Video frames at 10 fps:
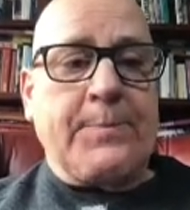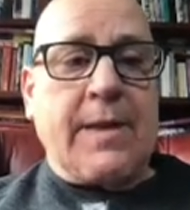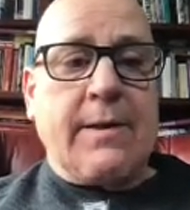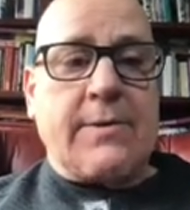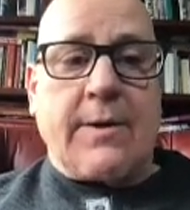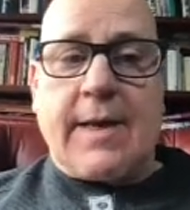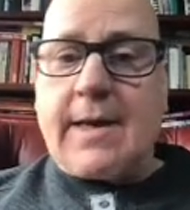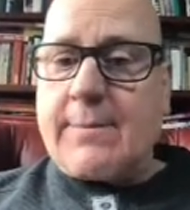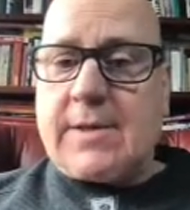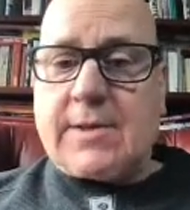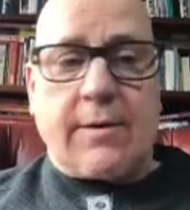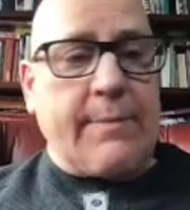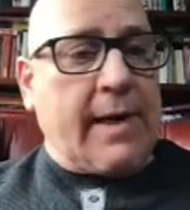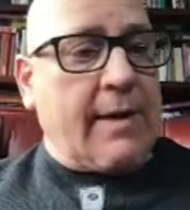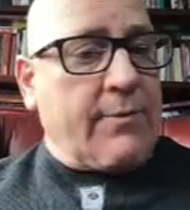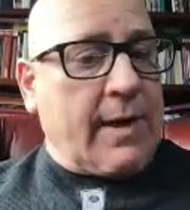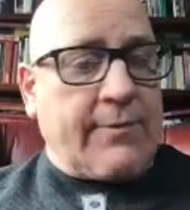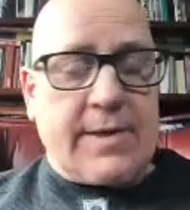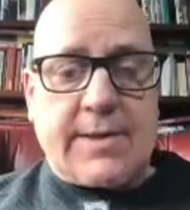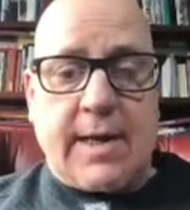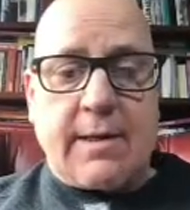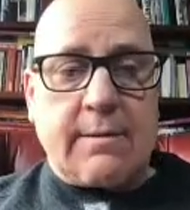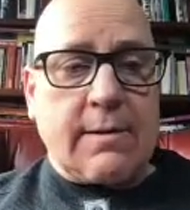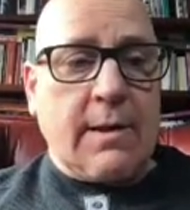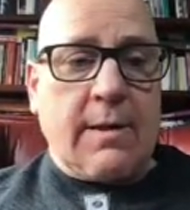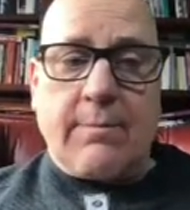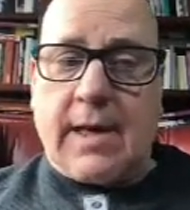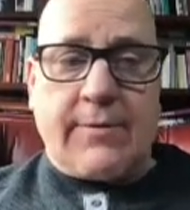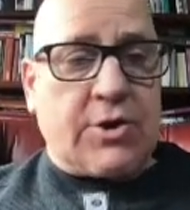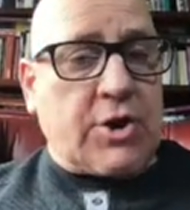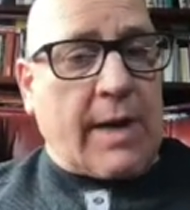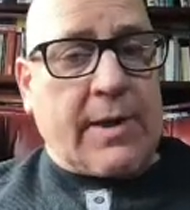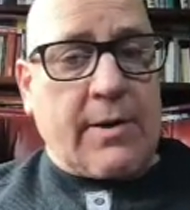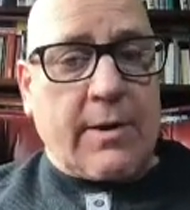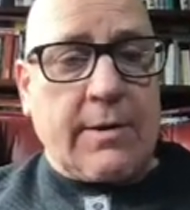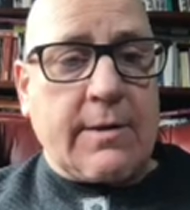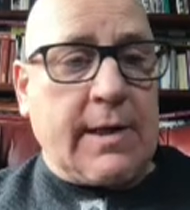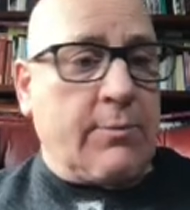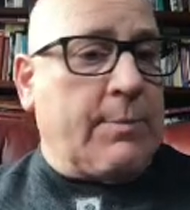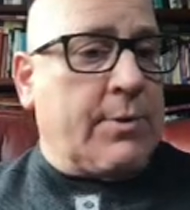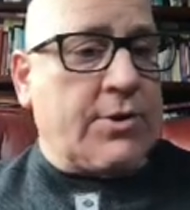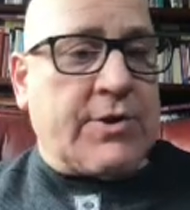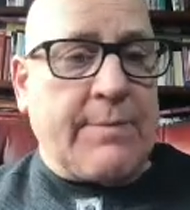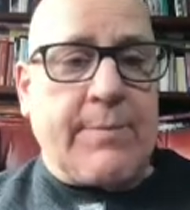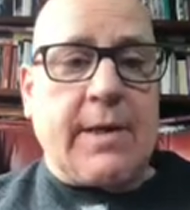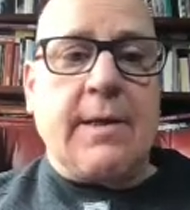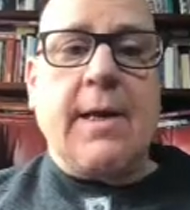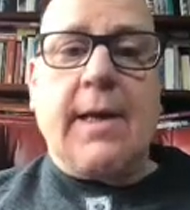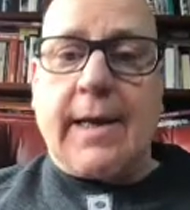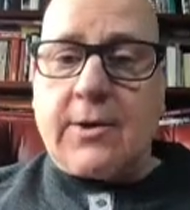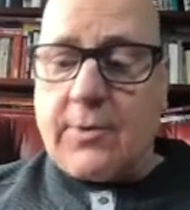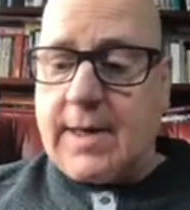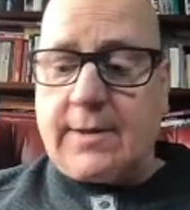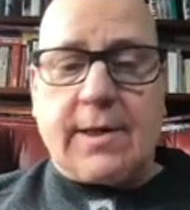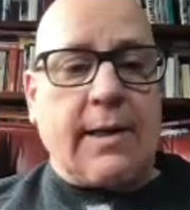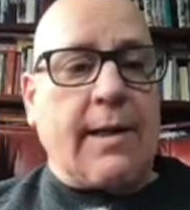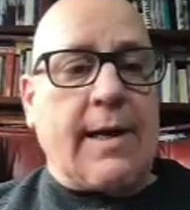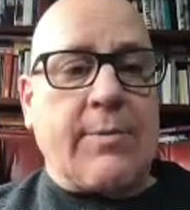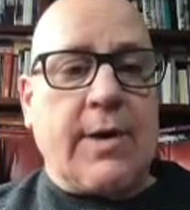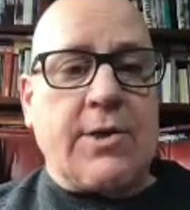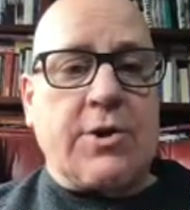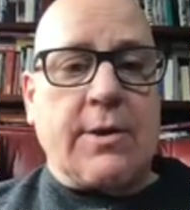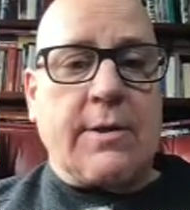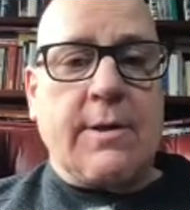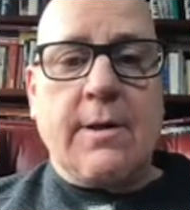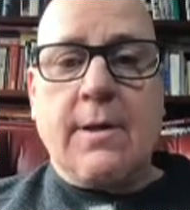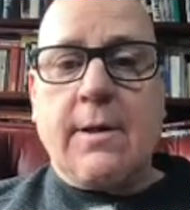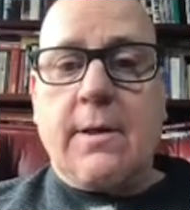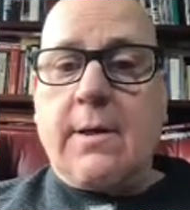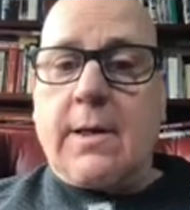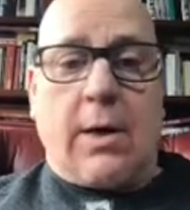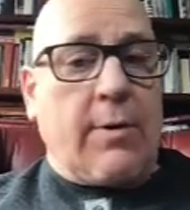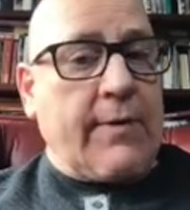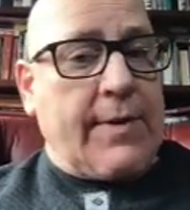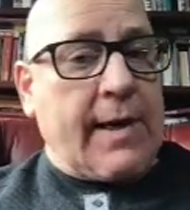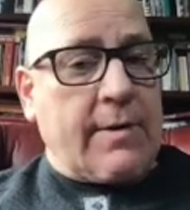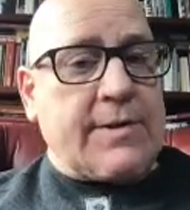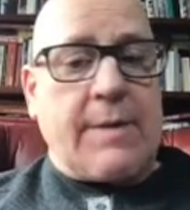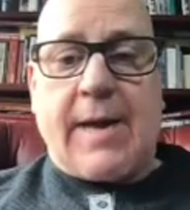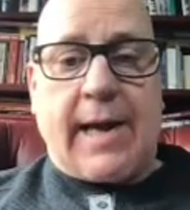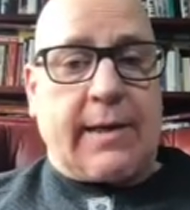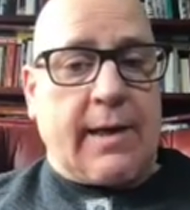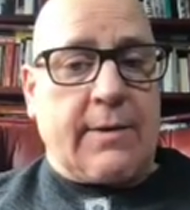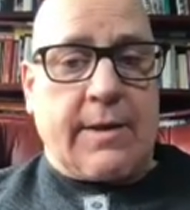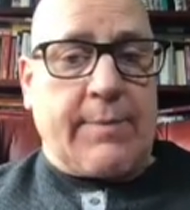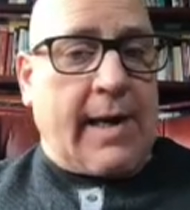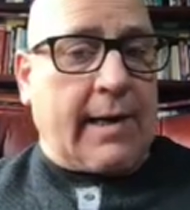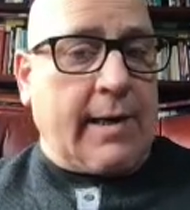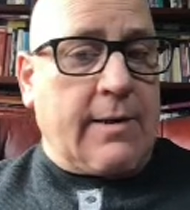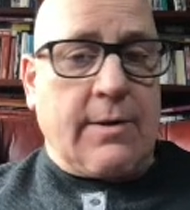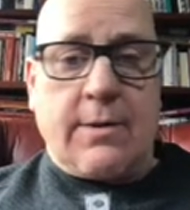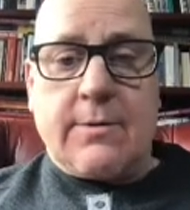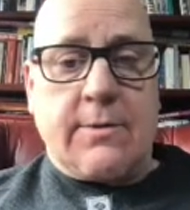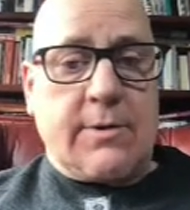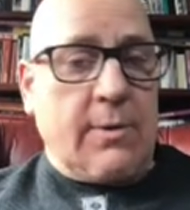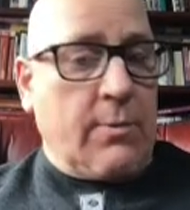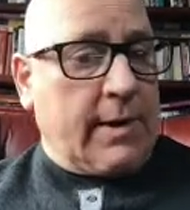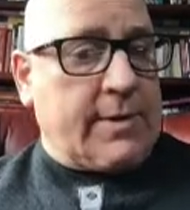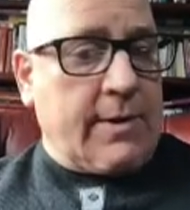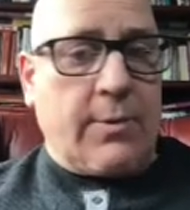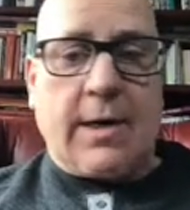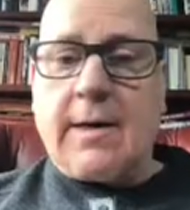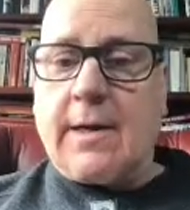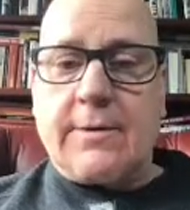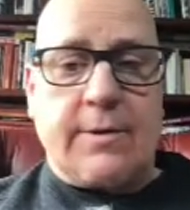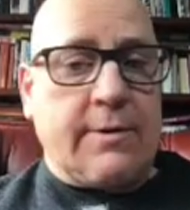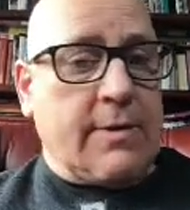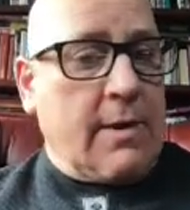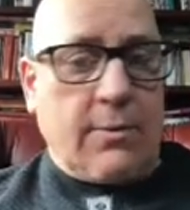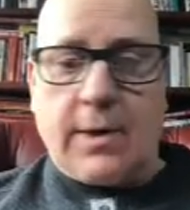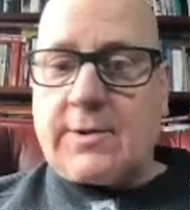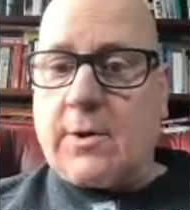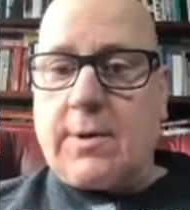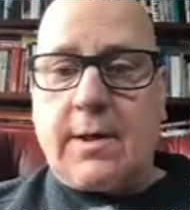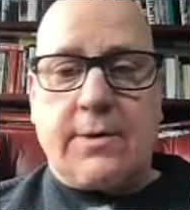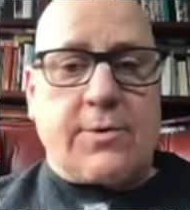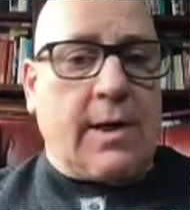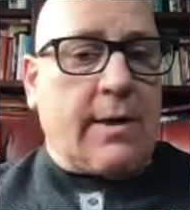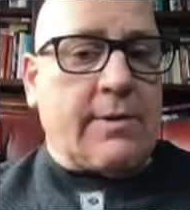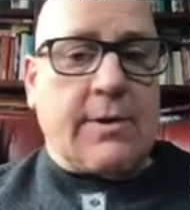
So that emissary may have reference data, may have a shopping cart, it will push submit and create the collaboration. Now over there is the back end. The back end knows what's in the warehouses, what's going on trucks,